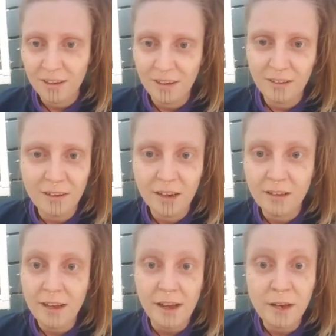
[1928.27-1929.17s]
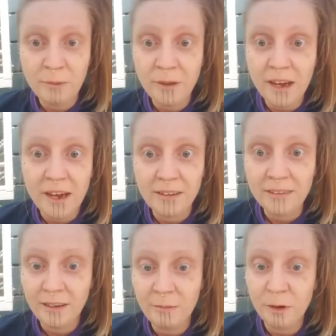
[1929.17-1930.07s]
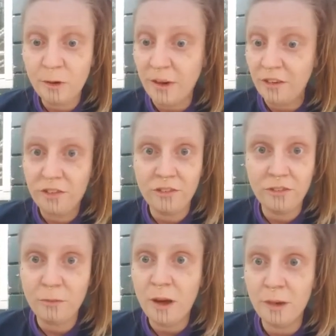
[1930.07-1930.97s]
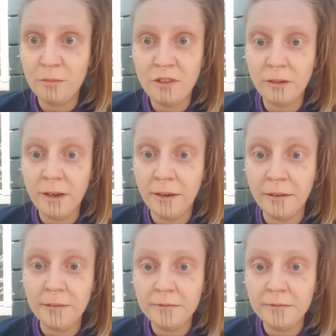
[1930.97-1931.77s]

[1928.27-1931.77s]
Is there anyone that has any more questions while I'm still here?